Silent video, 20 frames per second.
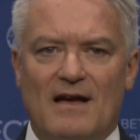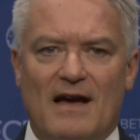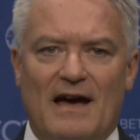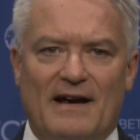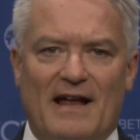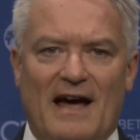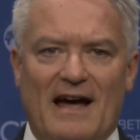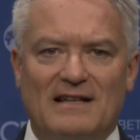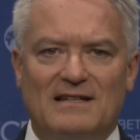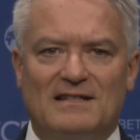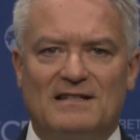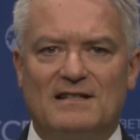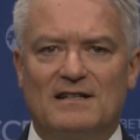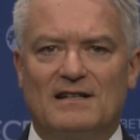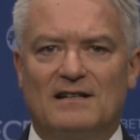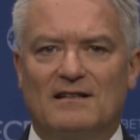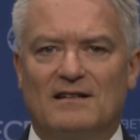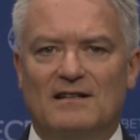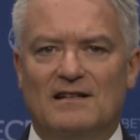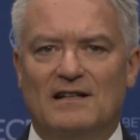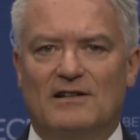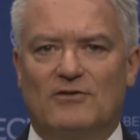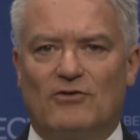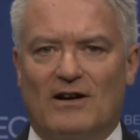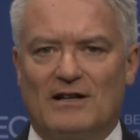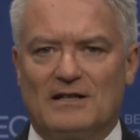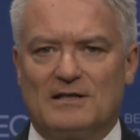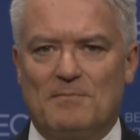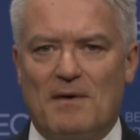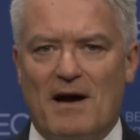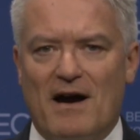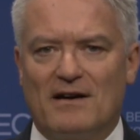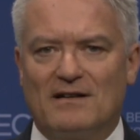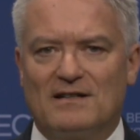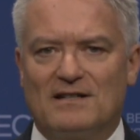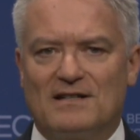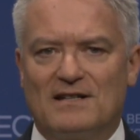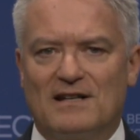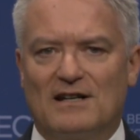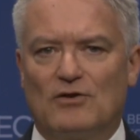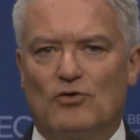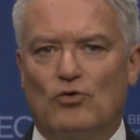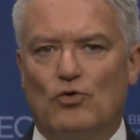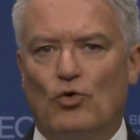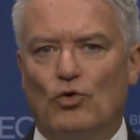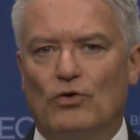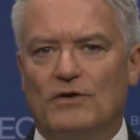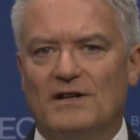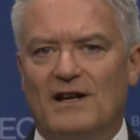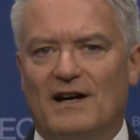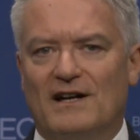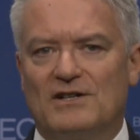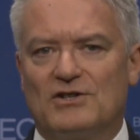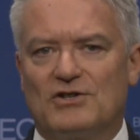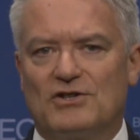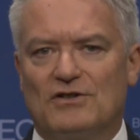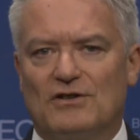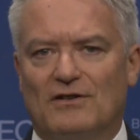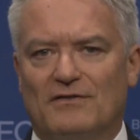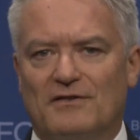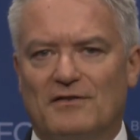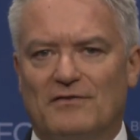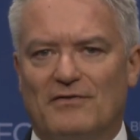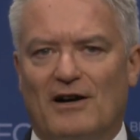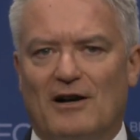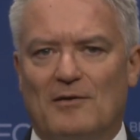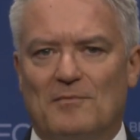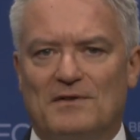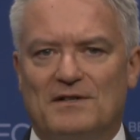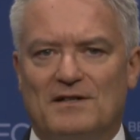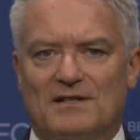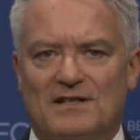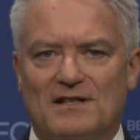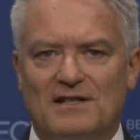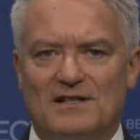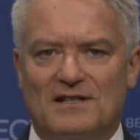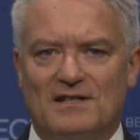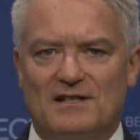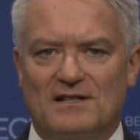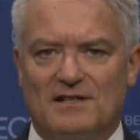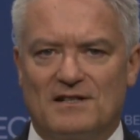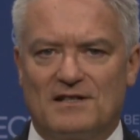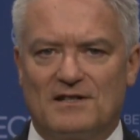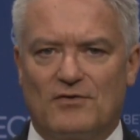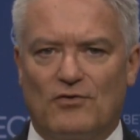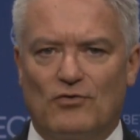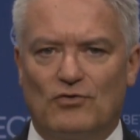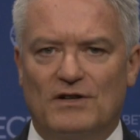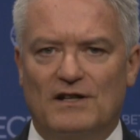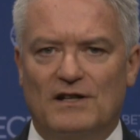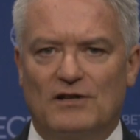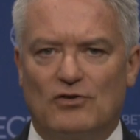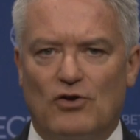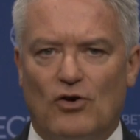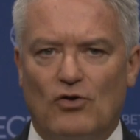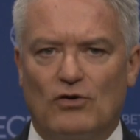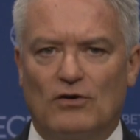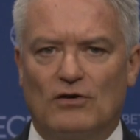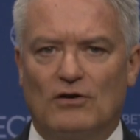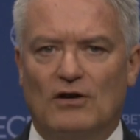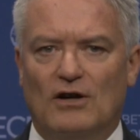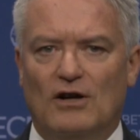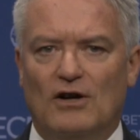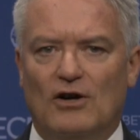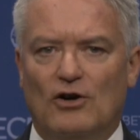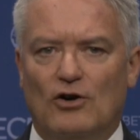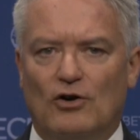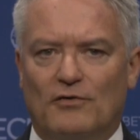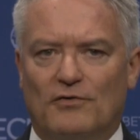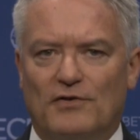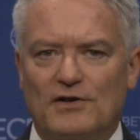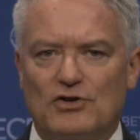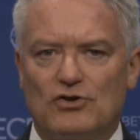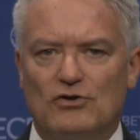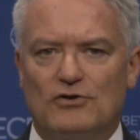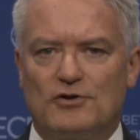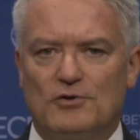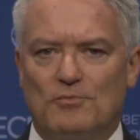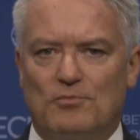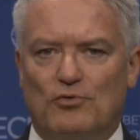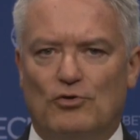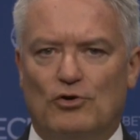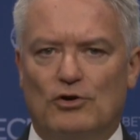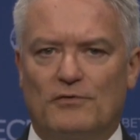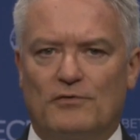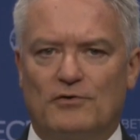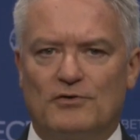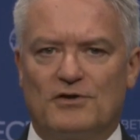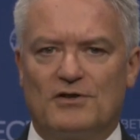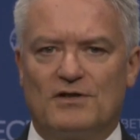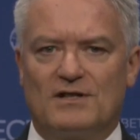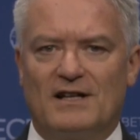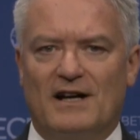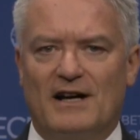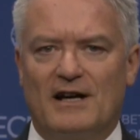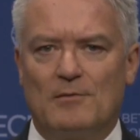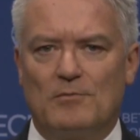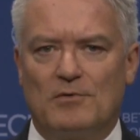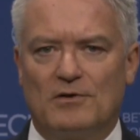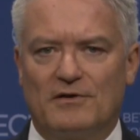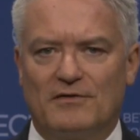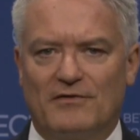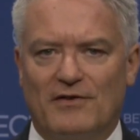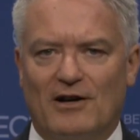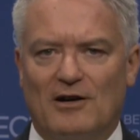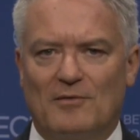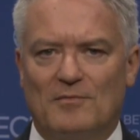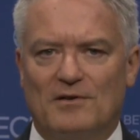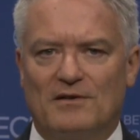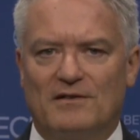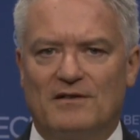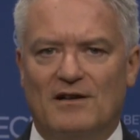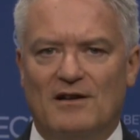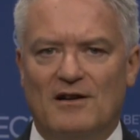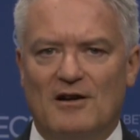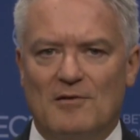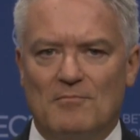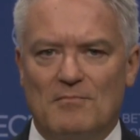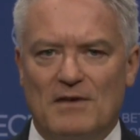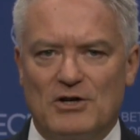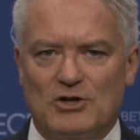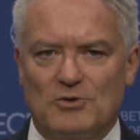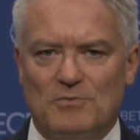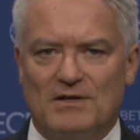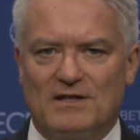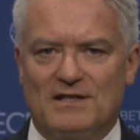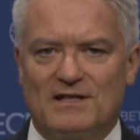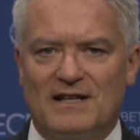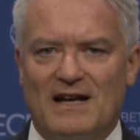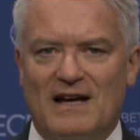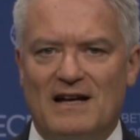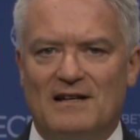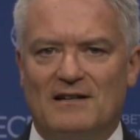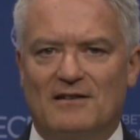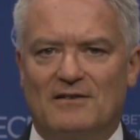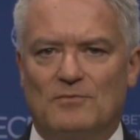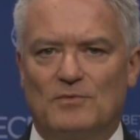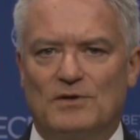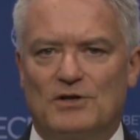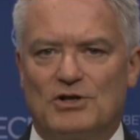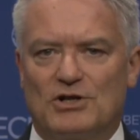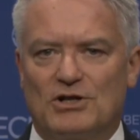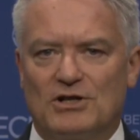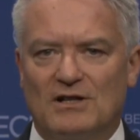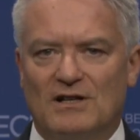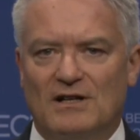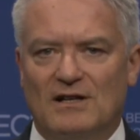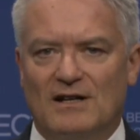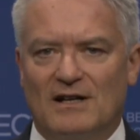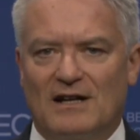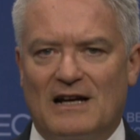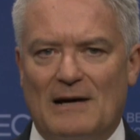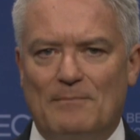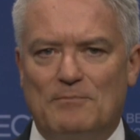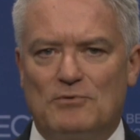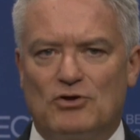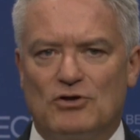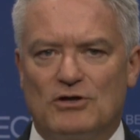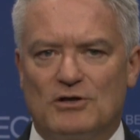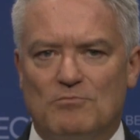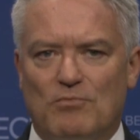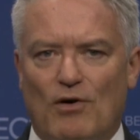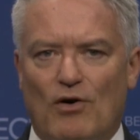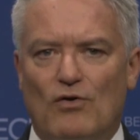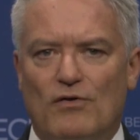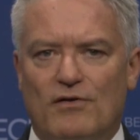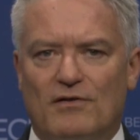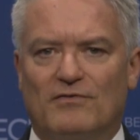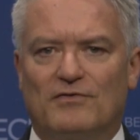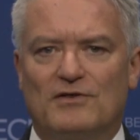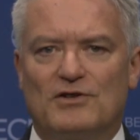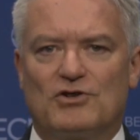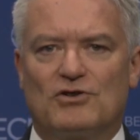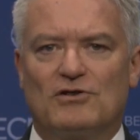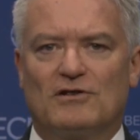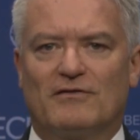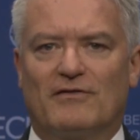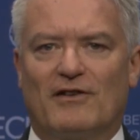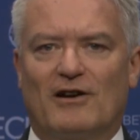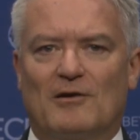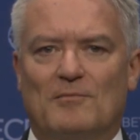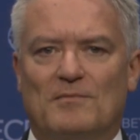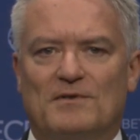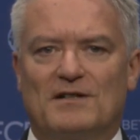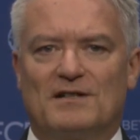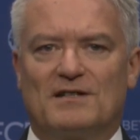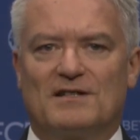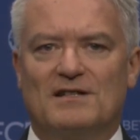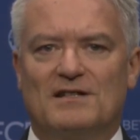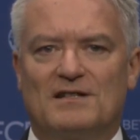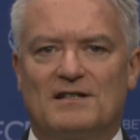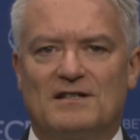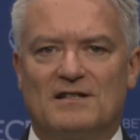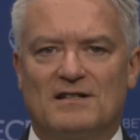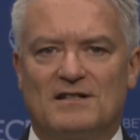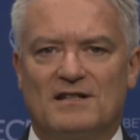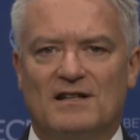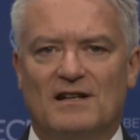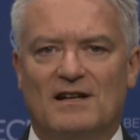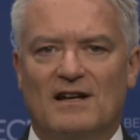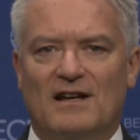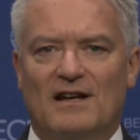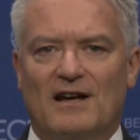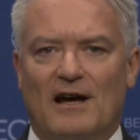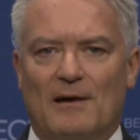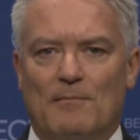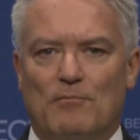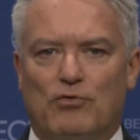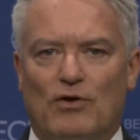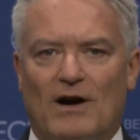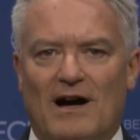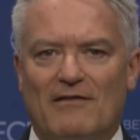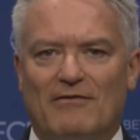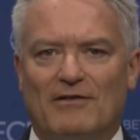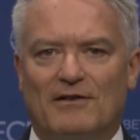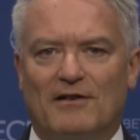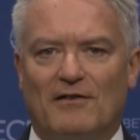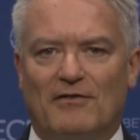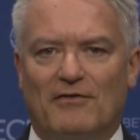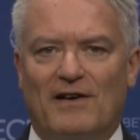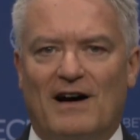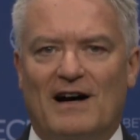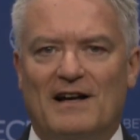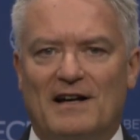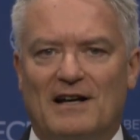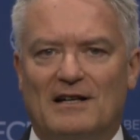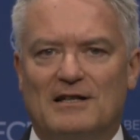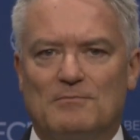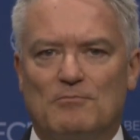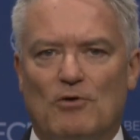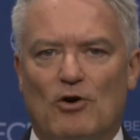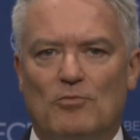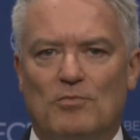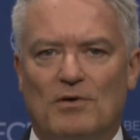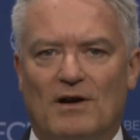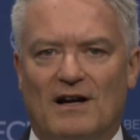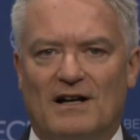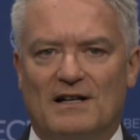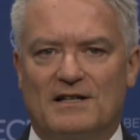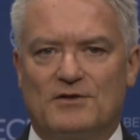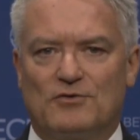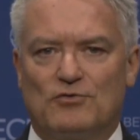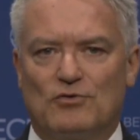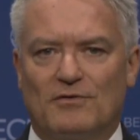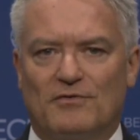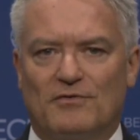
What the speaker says: Enhancing the transparency and coordination of development assistance through the total official support for Sustainable Development Measurement Standard, which captures both official development assistance and private finance mobilized through